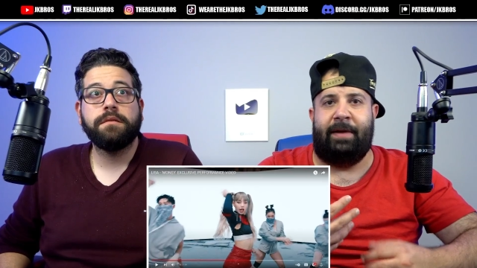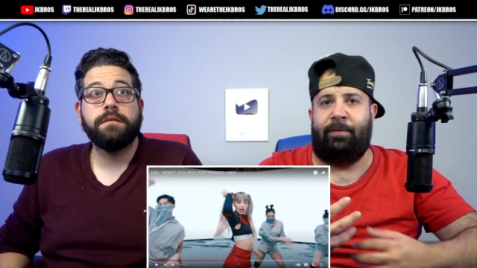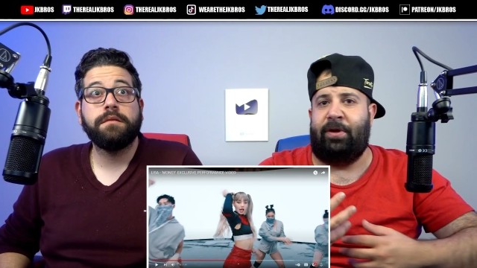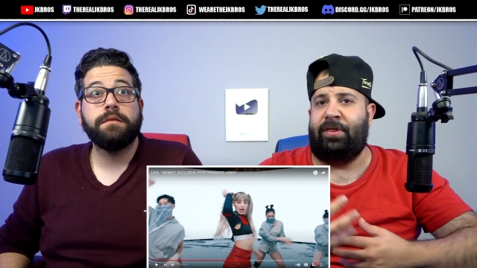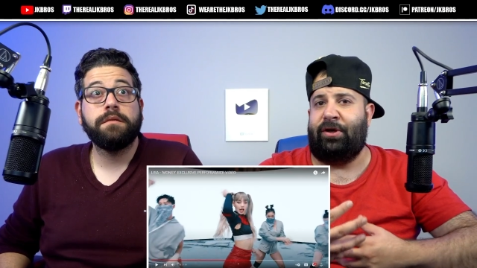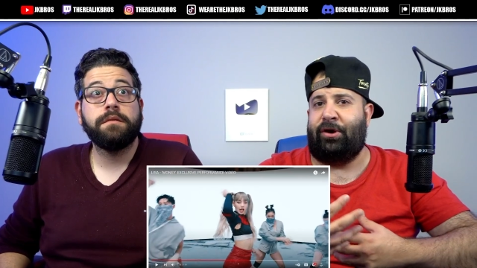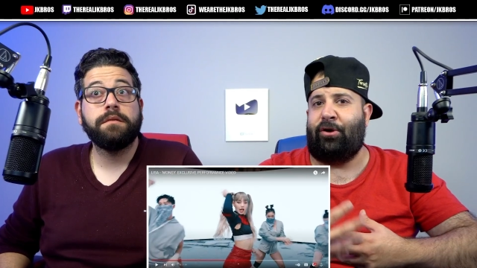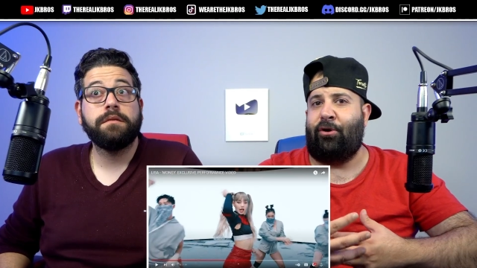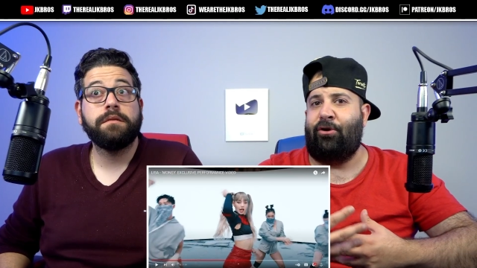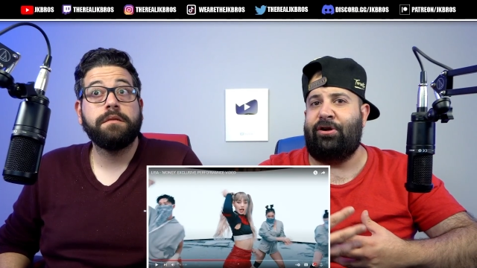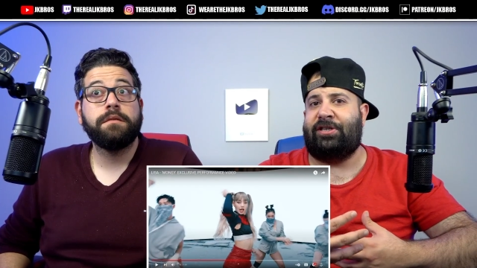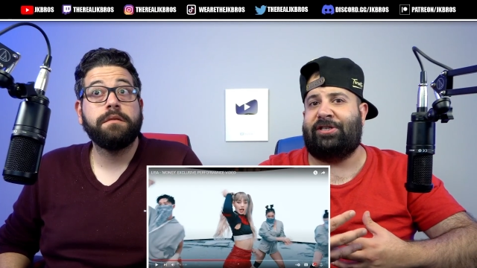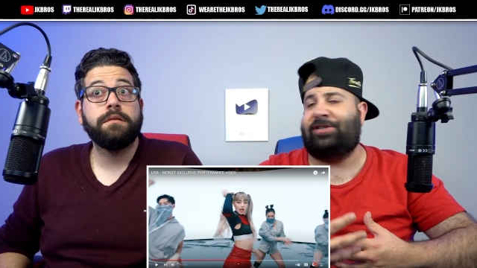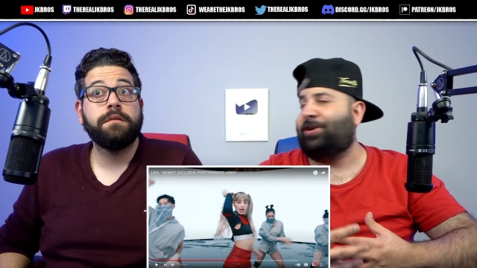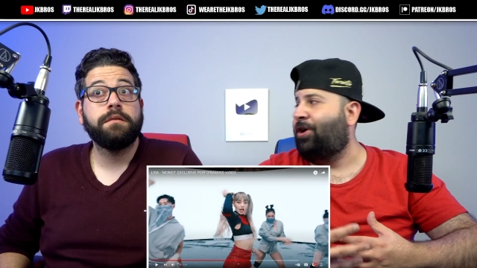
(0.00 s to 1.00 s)
Speaker 1: the
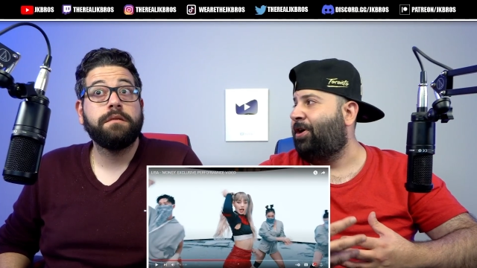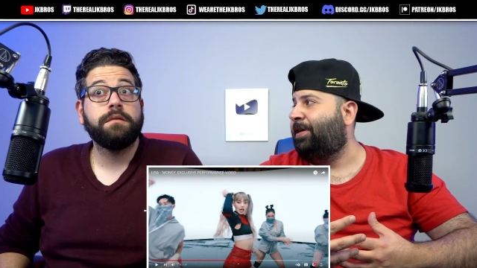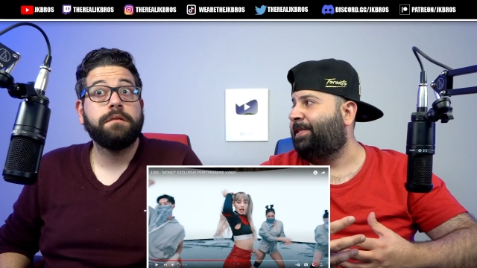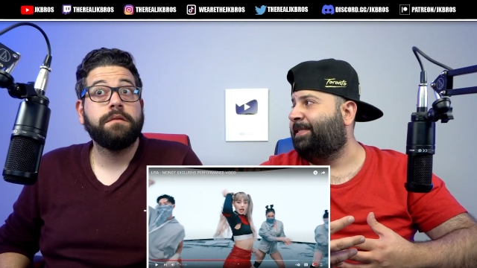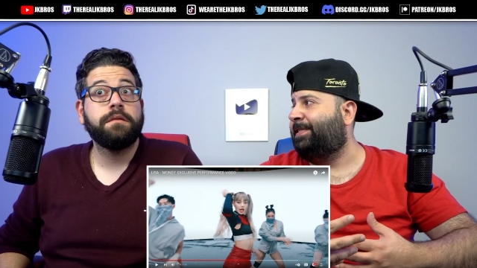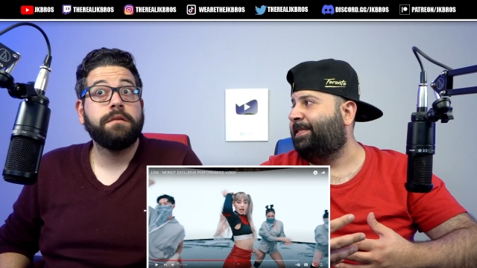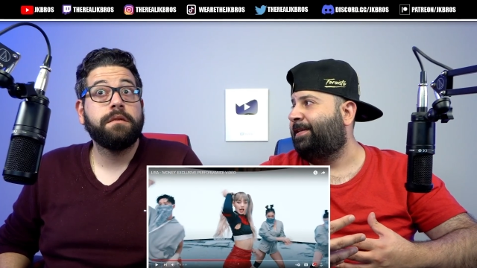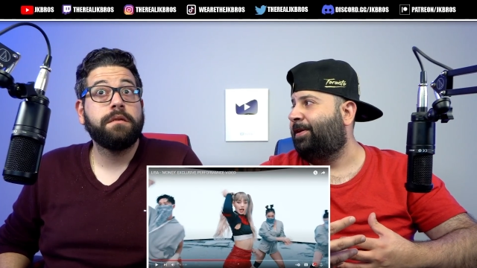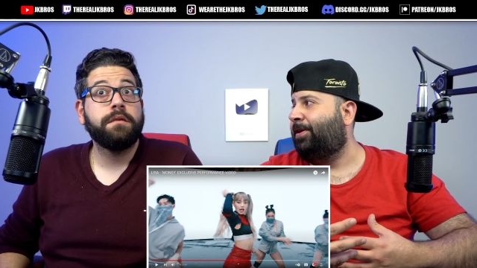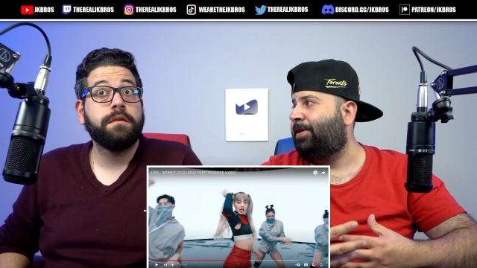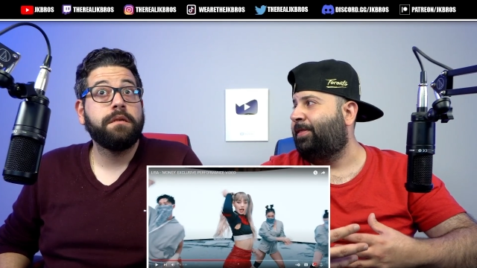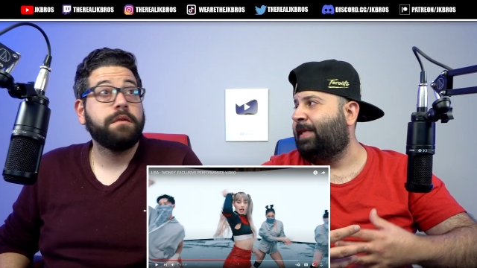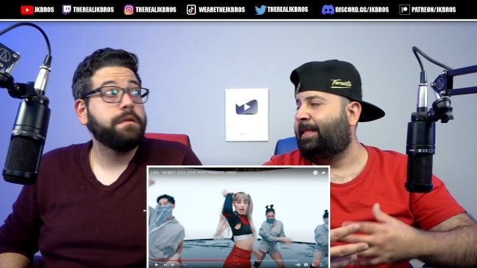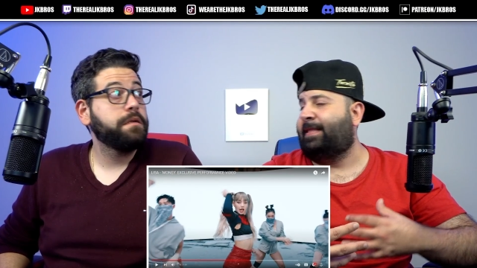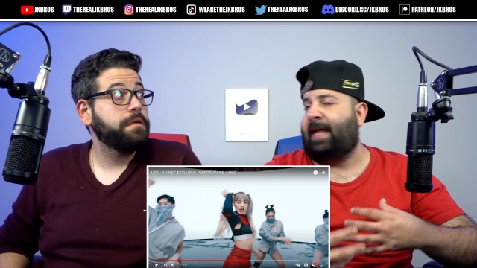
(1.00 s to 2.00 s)
chorus starts,
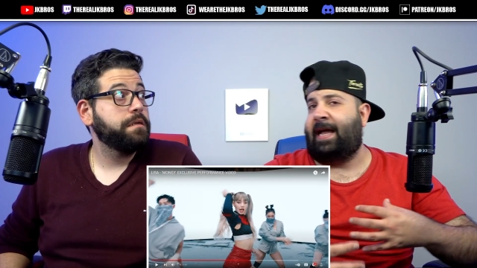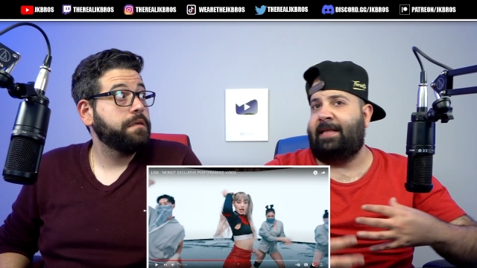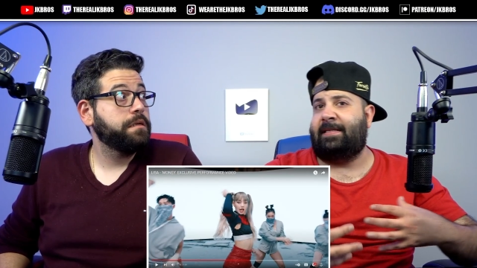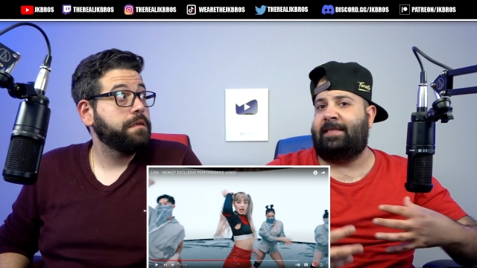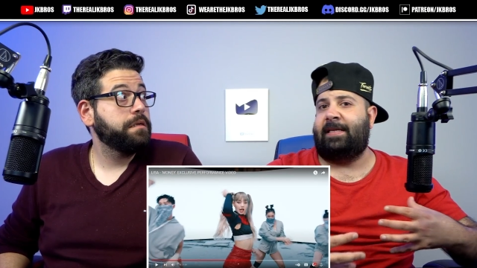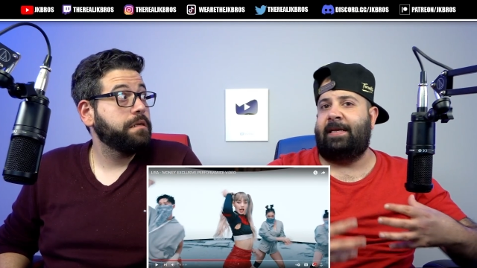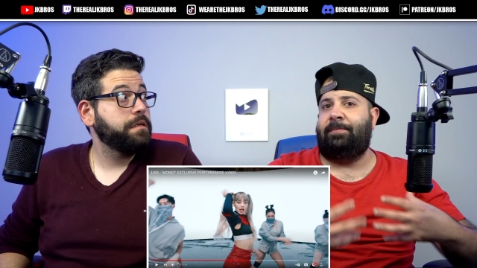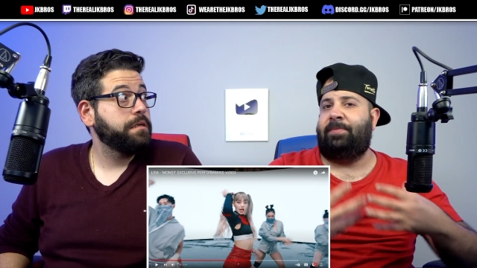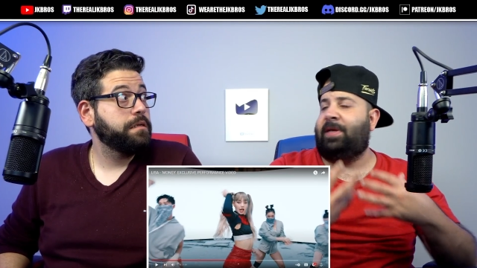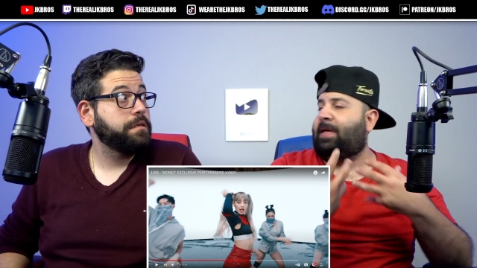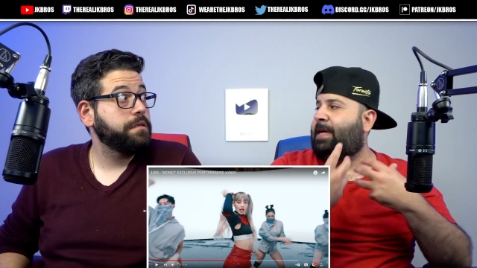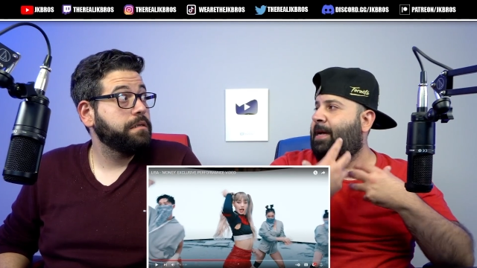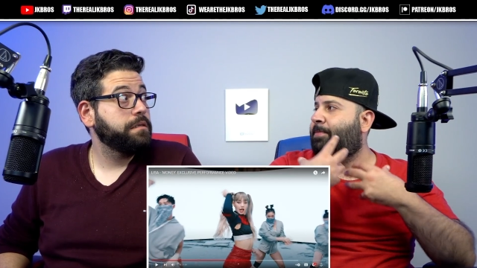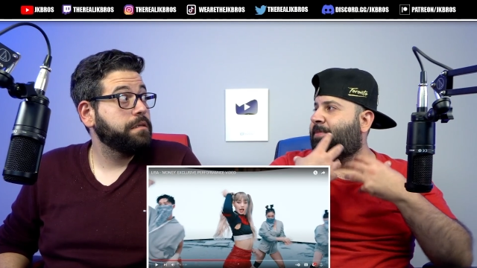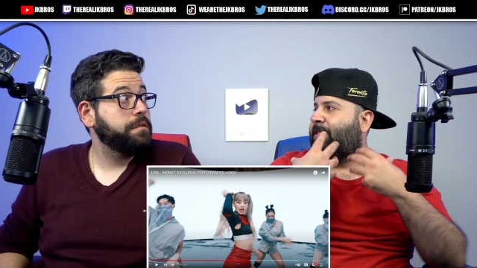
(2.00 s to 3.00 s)
the dancing
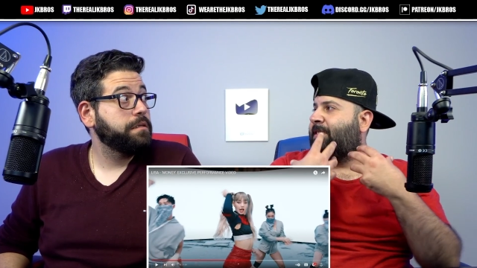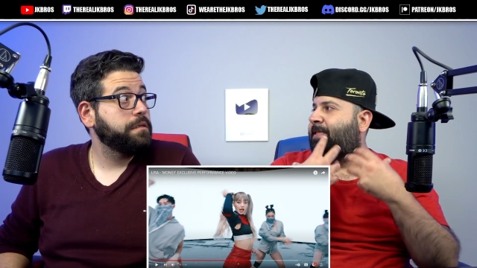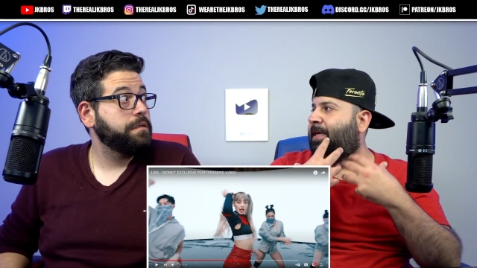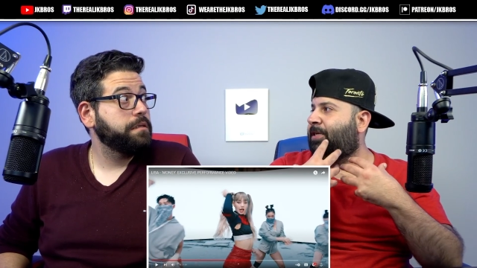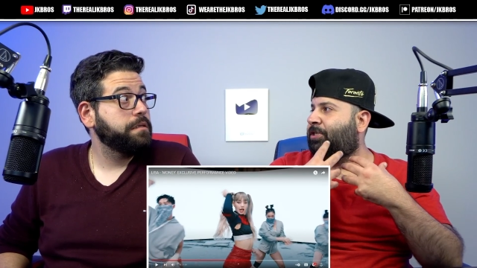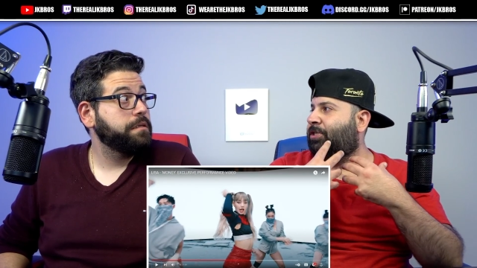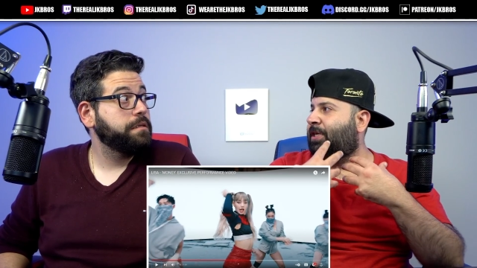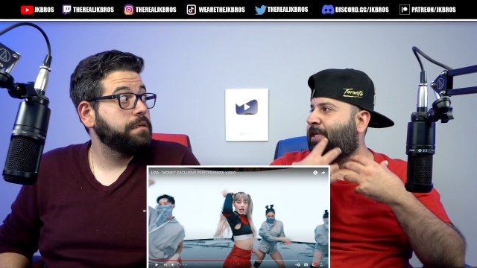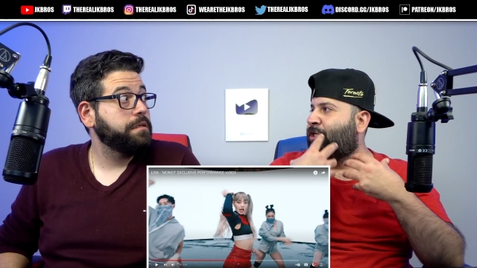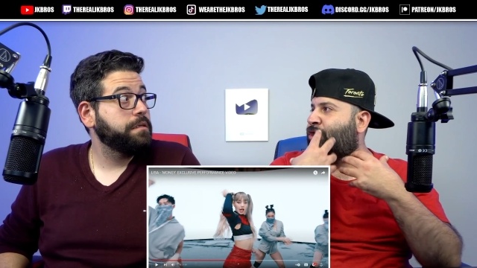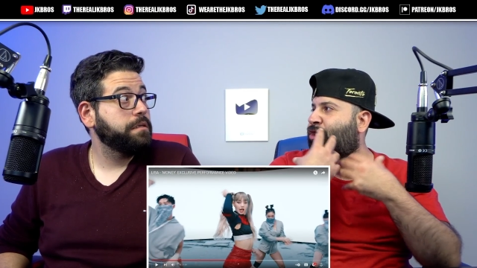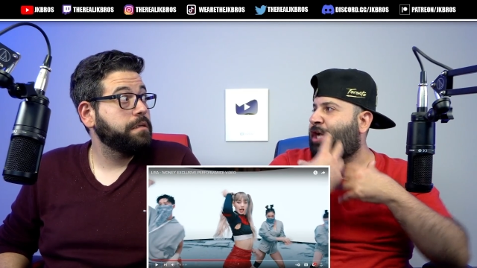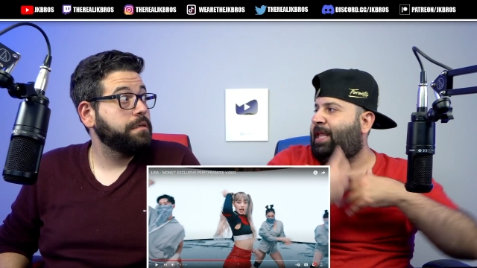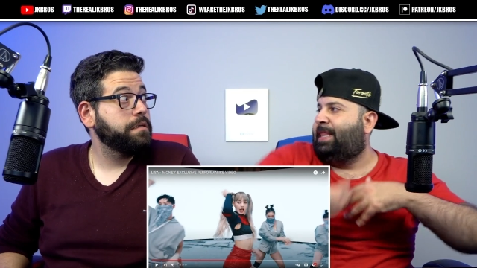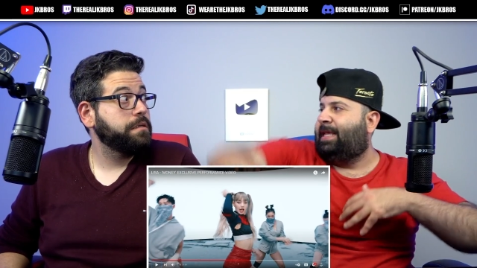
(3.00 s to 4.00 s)
becomes such
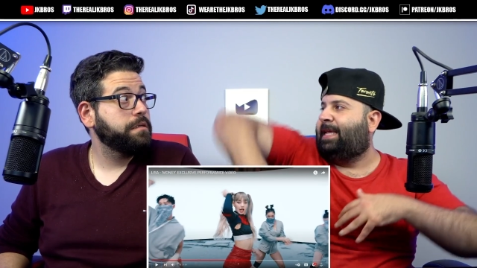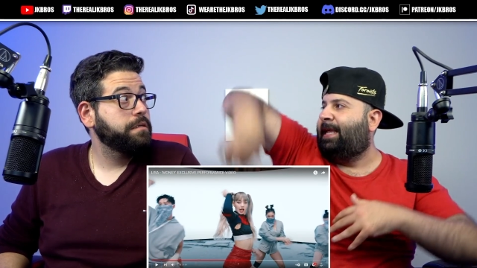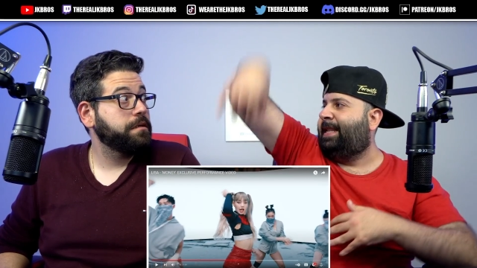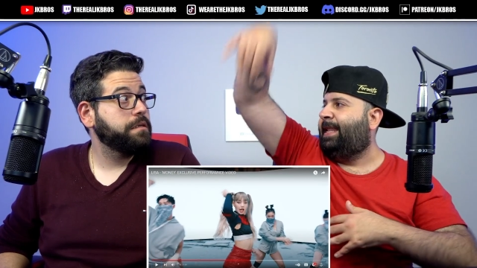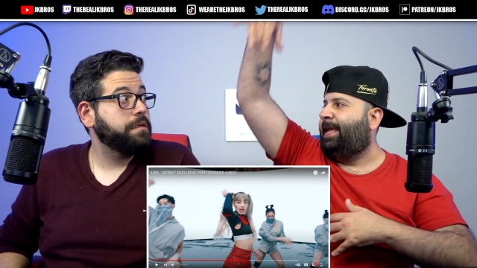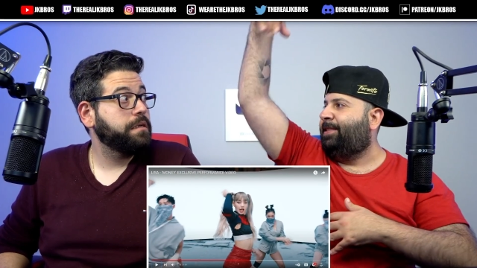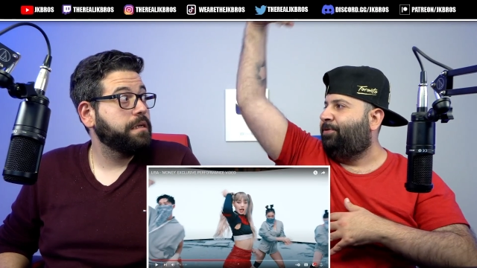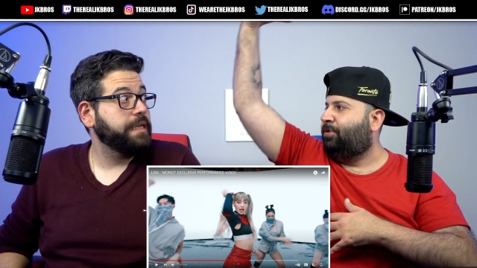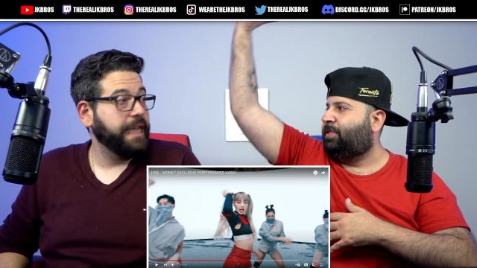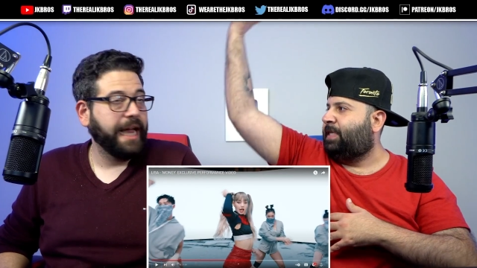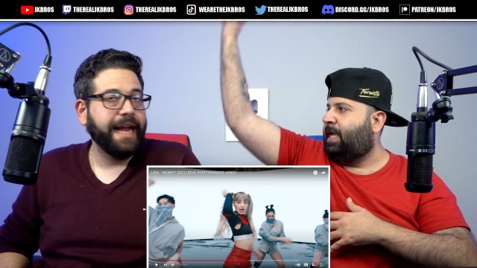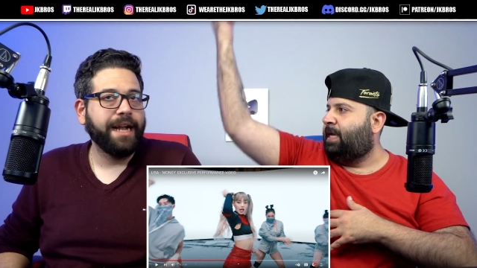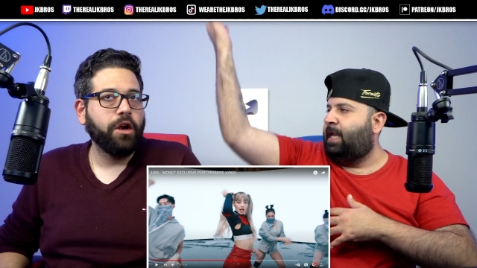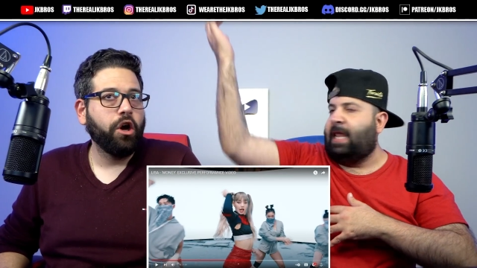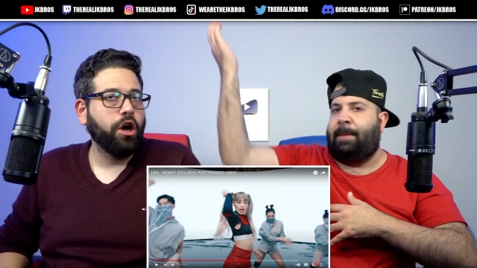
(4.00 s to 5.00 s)
angelic and like those
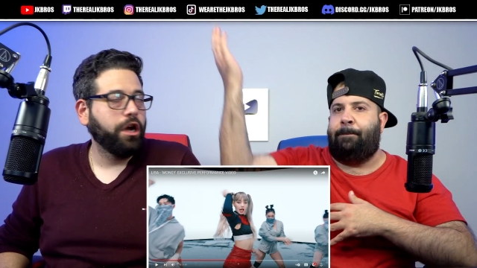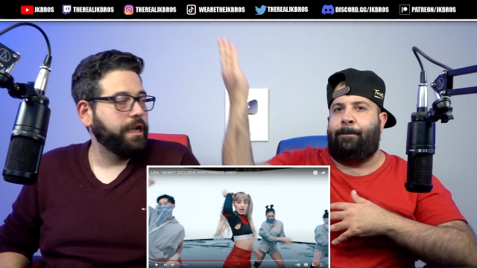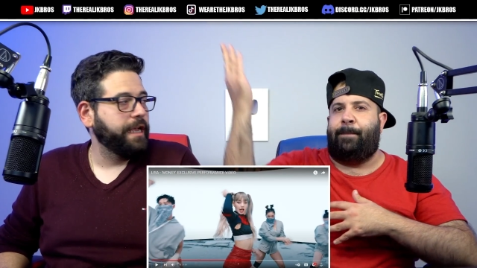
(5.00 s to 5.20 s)
yeah, kind of like